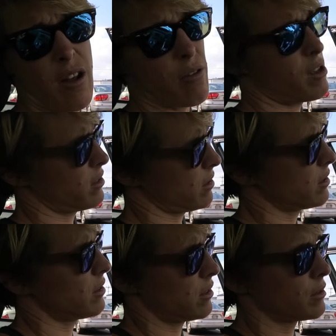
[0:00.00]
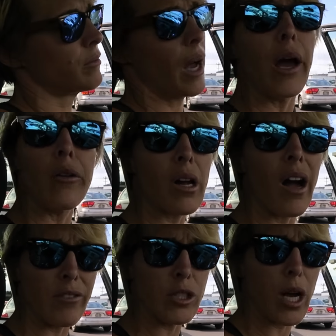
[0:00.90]
I know this because I own a
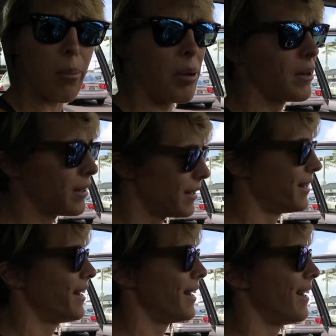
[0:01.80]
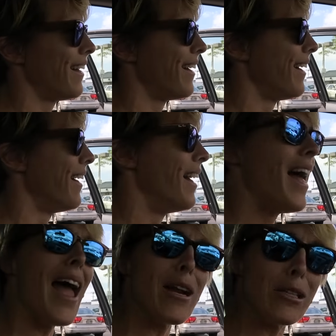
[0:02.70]
coffee shop,
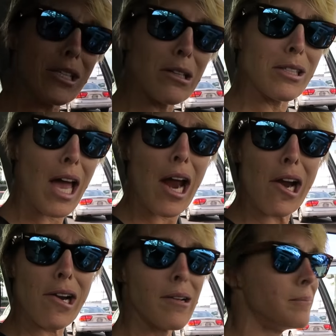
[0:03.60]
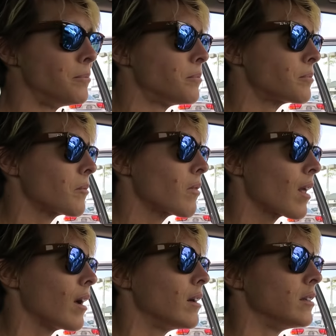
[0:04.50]
and you're still tired,
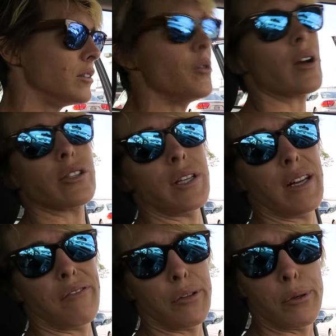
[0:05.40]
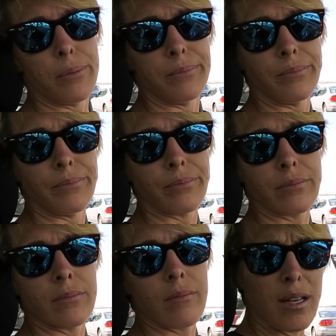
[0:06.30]
you actually need food.
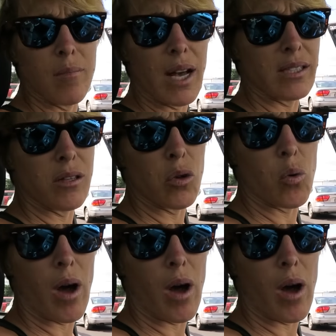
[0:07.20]
Passing through